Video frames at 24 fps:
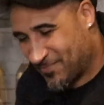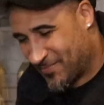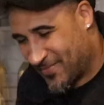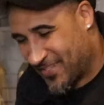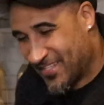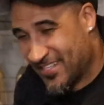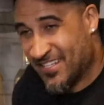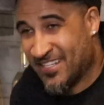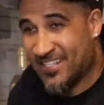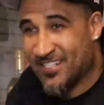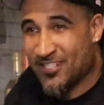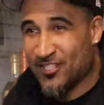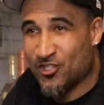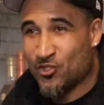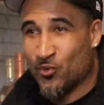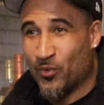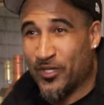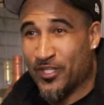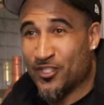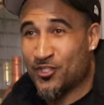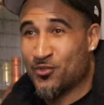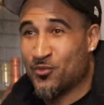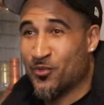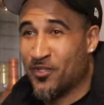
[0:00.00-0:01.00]
mm.
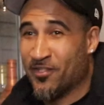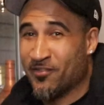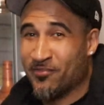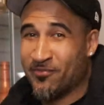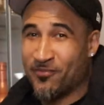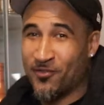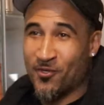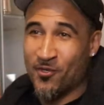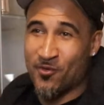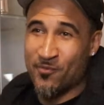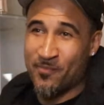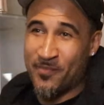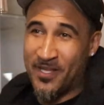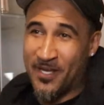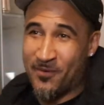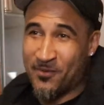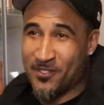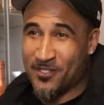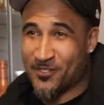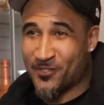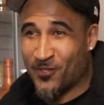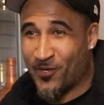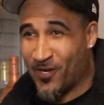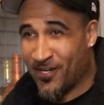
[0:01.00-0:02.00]
2024, man,
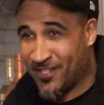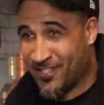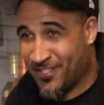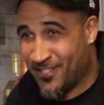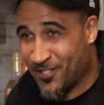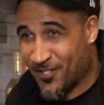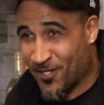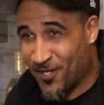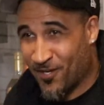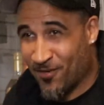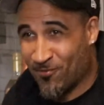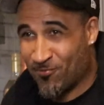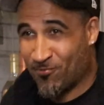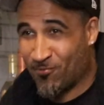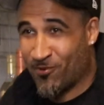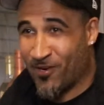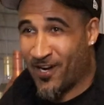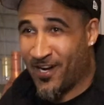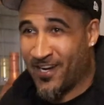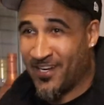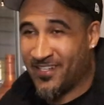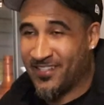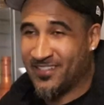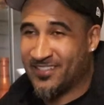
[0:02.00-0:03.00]
we starting the year off
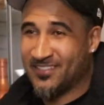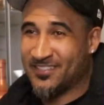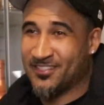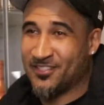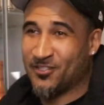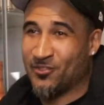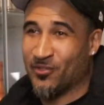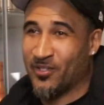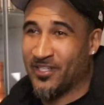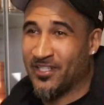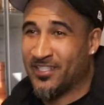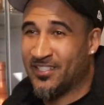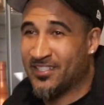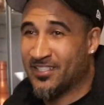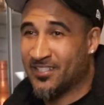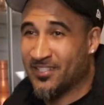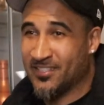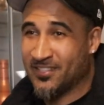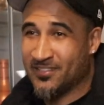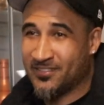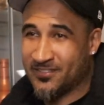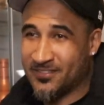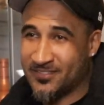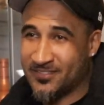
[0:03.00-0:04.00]
right. It's a great year